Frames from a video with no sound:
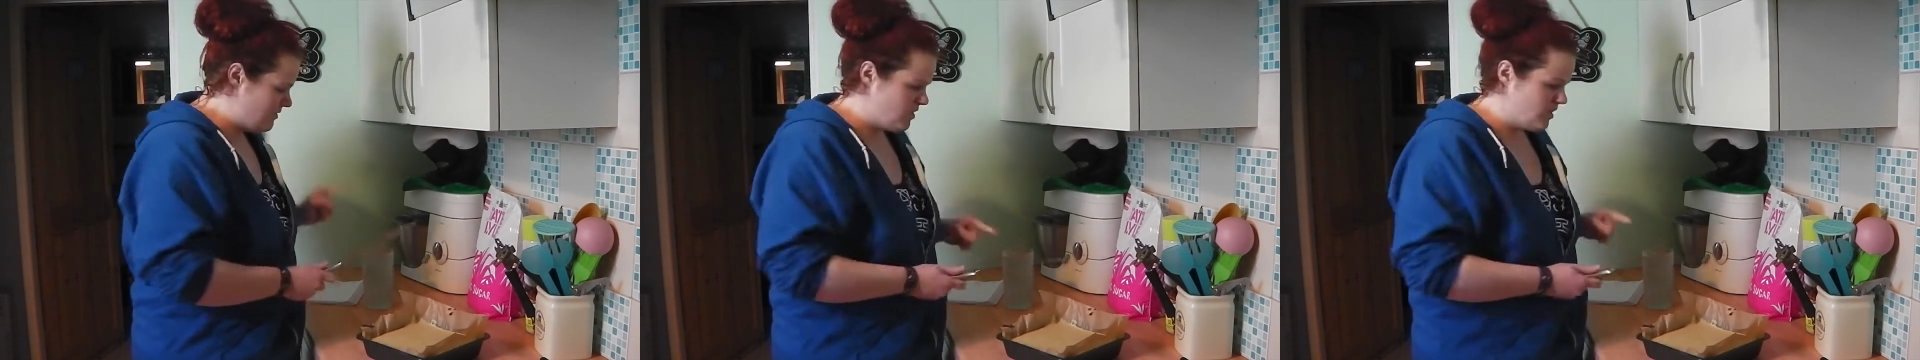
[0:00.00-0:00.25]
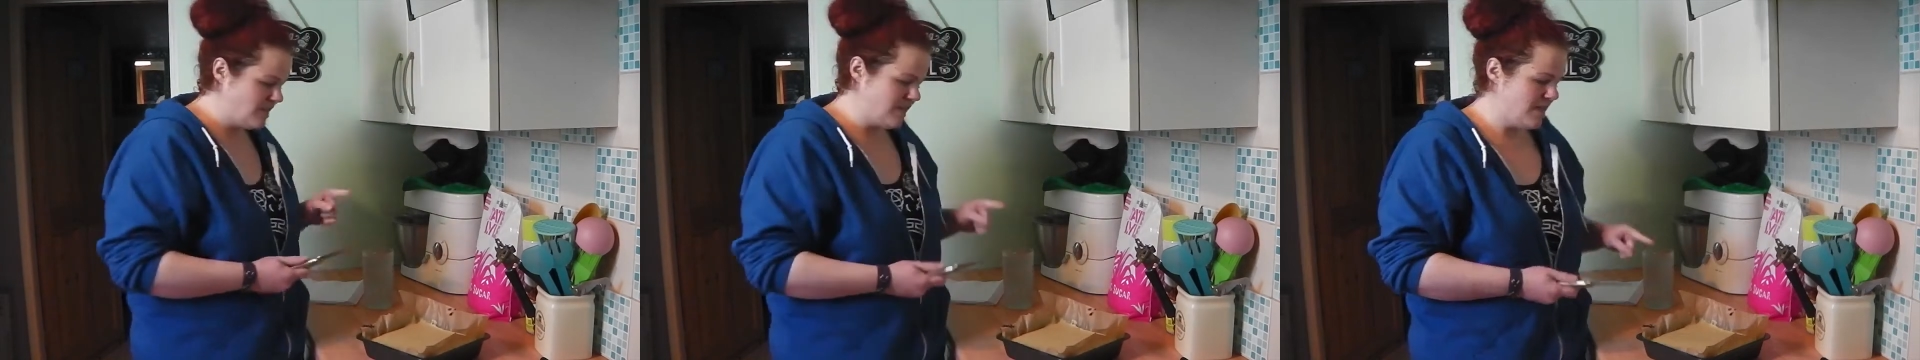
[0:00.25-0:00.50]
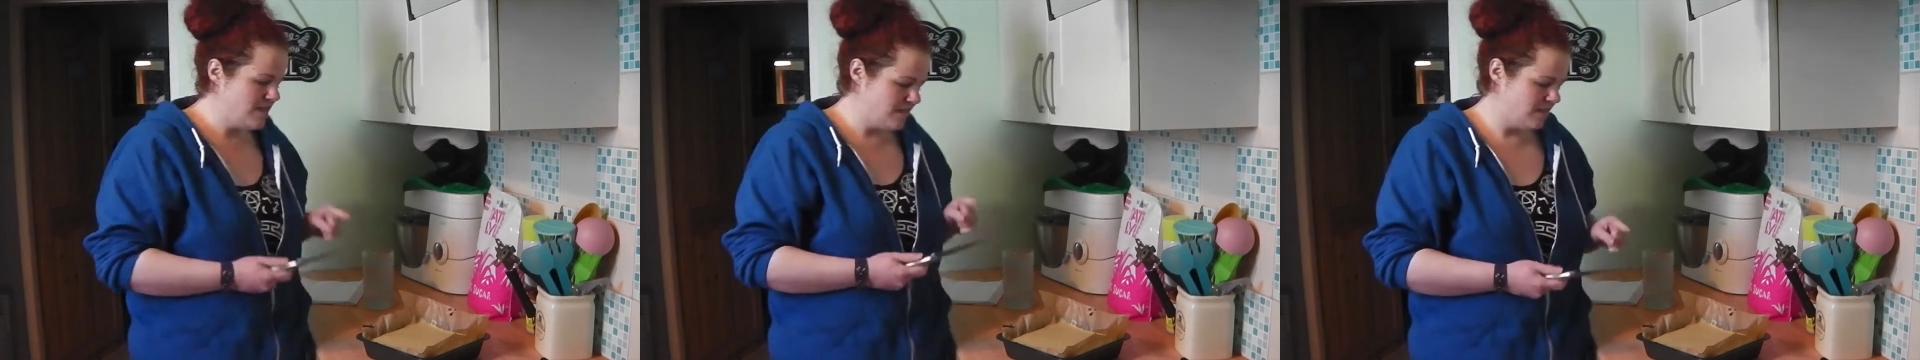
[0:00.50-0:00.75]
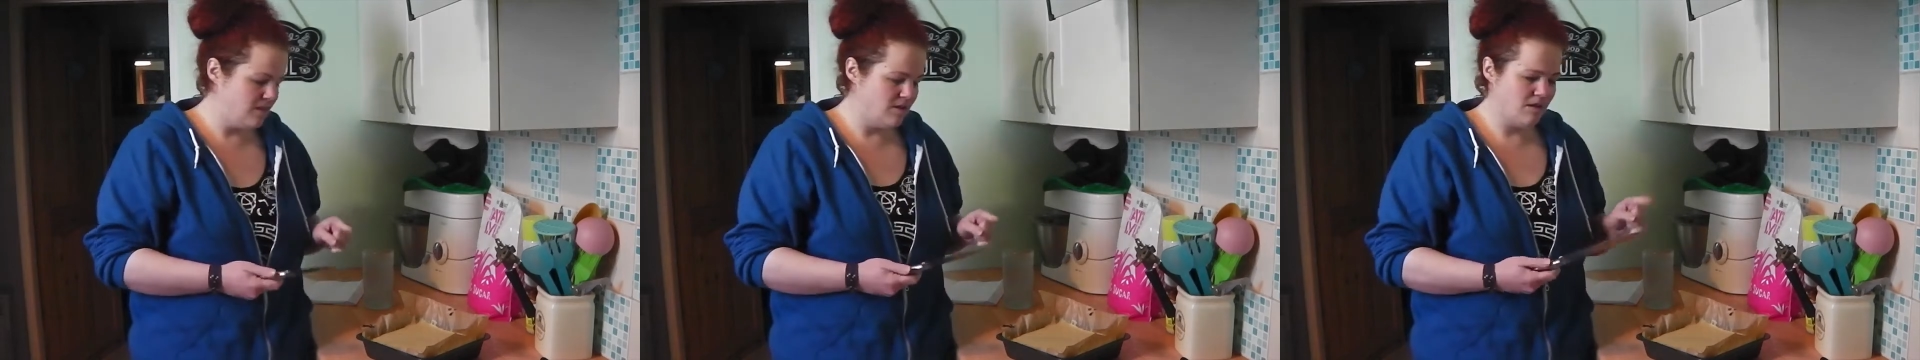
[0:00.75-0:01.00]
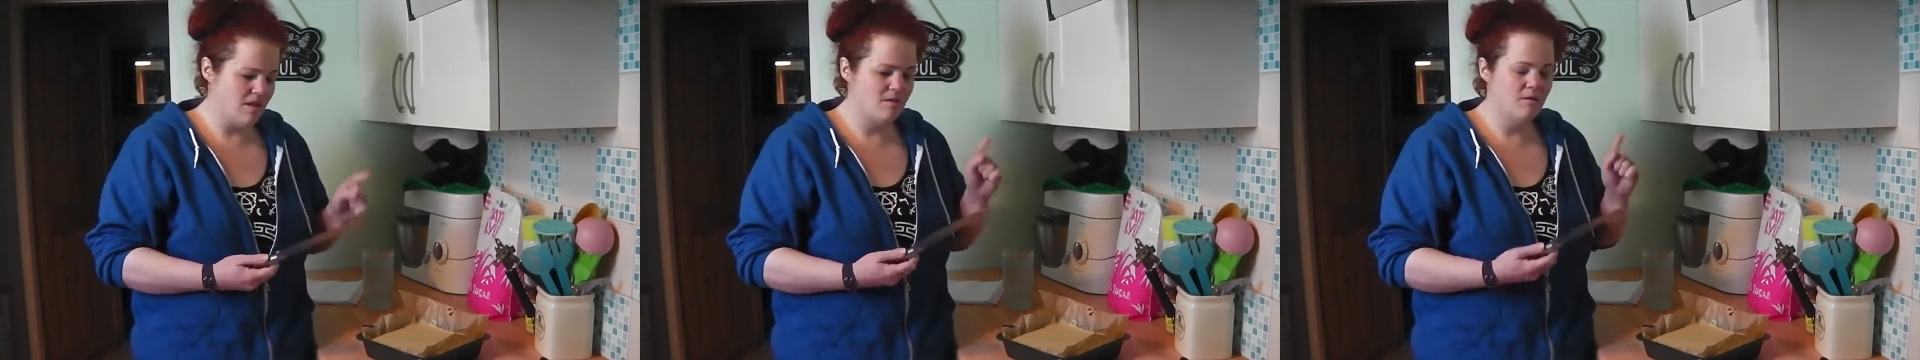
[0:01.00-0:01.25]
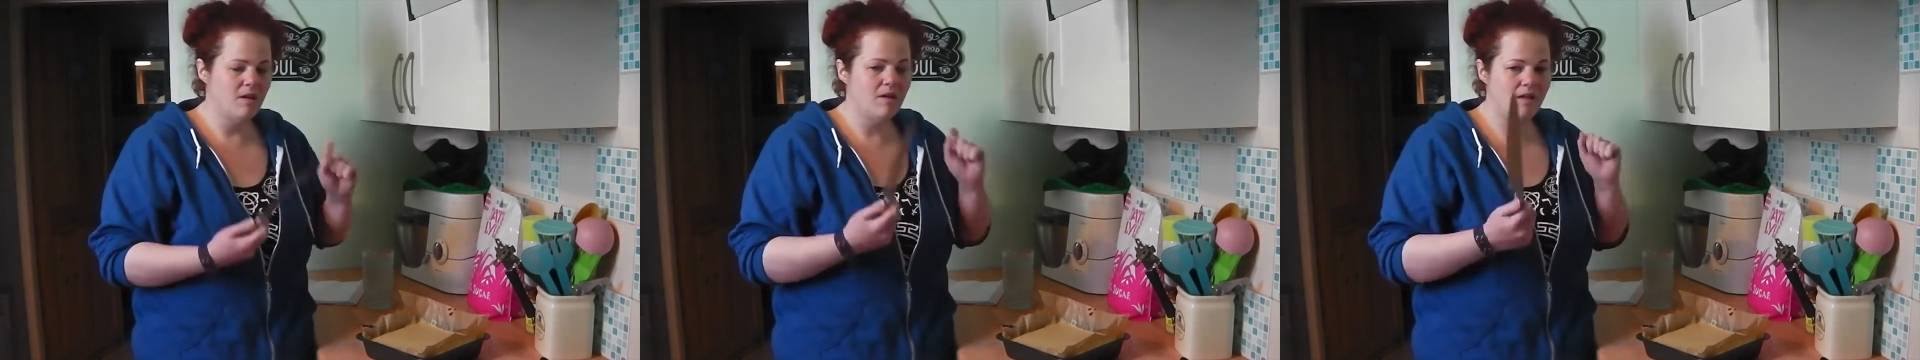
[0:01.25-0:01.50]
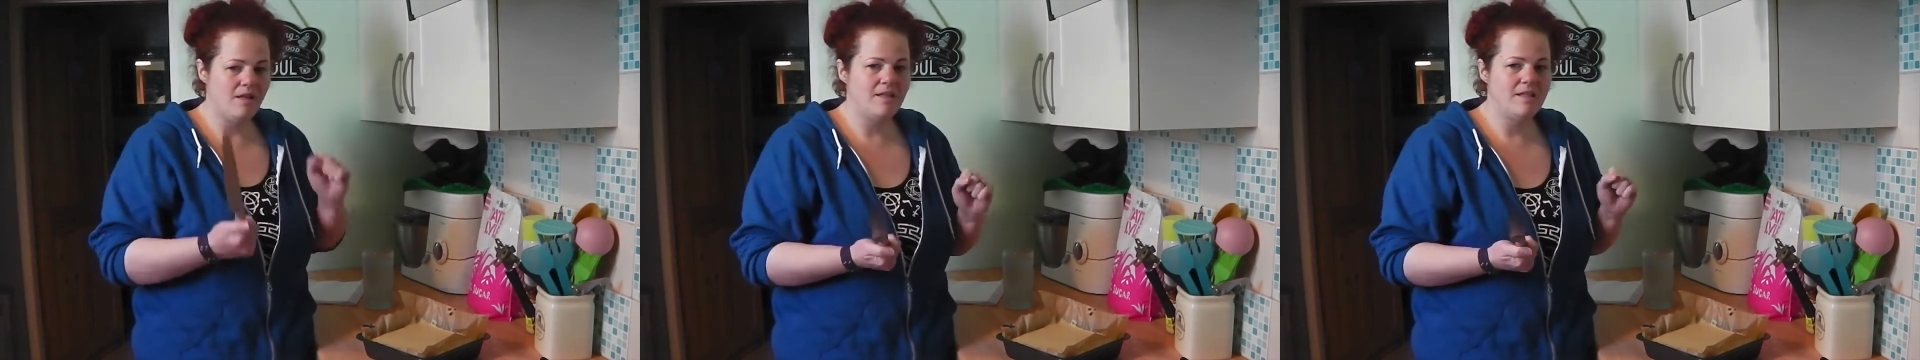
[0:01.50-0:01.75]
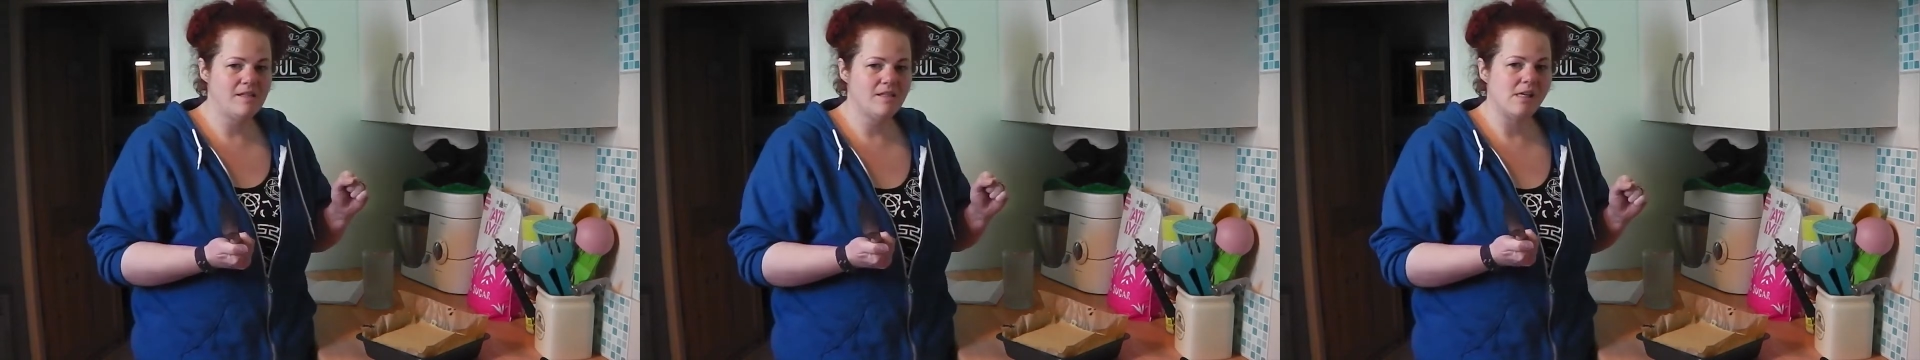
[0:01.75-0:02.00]
to slice it because I think I'll get a
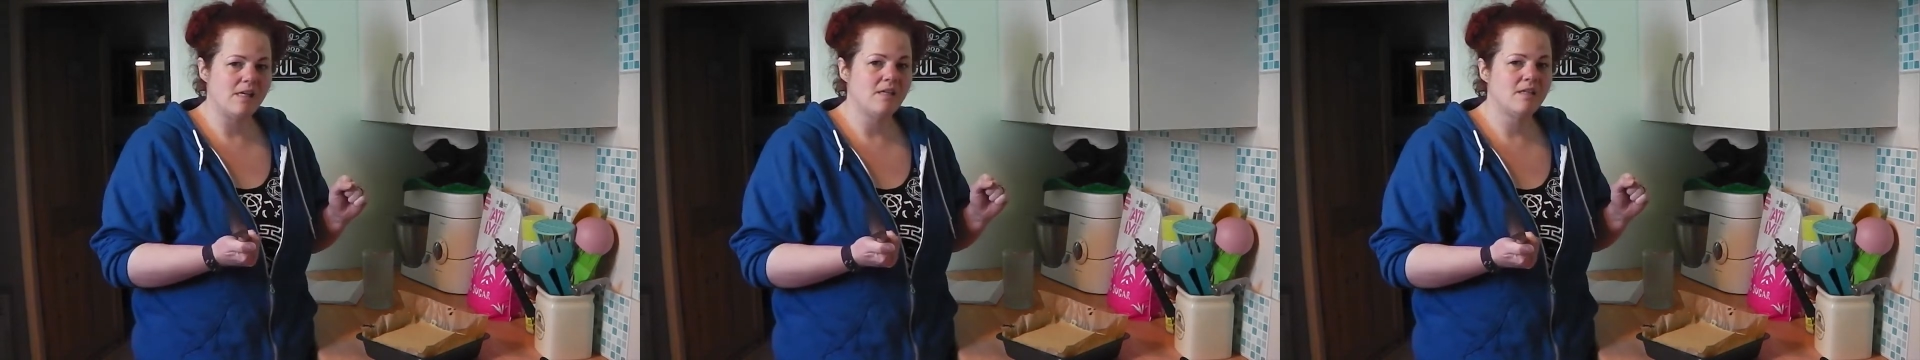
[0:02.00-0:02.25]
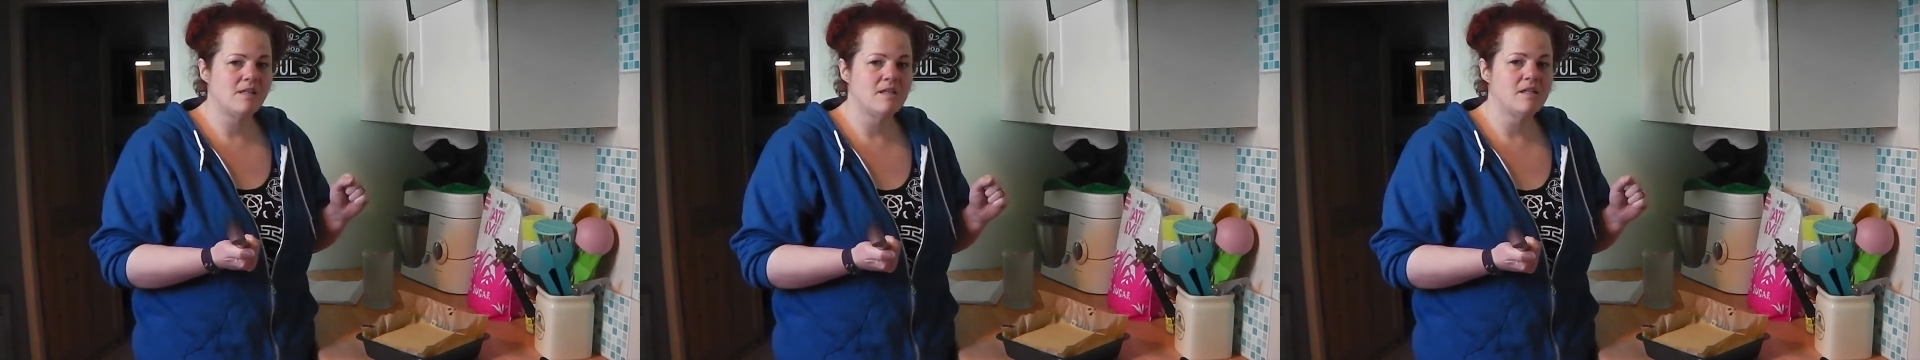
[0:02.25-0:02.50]
cleaner slice.